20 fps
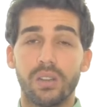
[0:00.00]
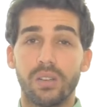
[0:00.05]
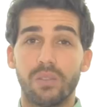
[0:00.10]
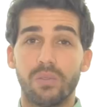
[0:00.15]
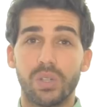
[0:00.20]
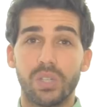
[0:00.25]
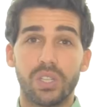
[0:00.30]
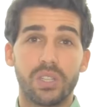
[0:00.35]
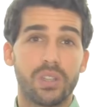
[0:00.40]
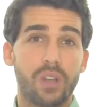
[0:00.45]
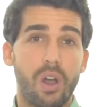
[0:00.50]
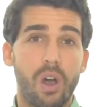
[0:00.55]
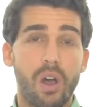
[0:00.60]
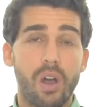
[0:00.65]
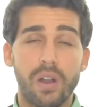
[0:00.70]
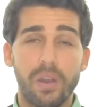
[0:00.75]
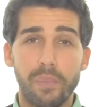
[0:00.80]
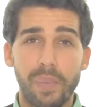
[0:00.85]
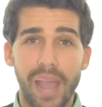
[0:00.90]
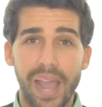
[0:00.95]
which is
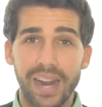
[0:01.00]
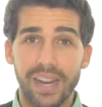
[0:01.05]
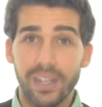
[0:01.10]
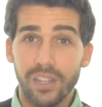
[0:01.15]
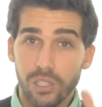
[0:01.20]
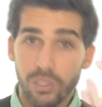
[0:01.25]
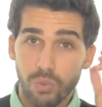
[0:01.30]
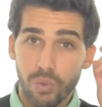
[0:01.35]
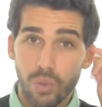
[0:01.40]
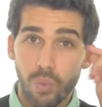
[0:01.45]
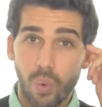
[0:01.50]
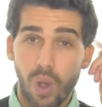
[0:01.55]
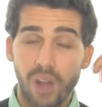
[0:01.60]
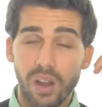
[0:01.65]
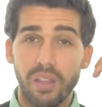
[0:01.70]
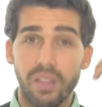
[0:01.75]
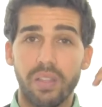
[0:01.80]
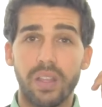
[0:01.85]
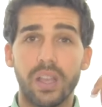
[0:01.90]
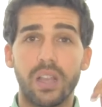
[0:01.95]
automatic because we
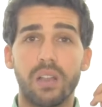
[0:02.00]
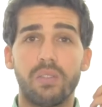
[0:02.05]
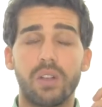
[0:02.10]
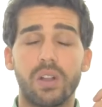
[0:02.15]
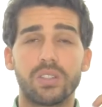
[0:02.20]
want to think of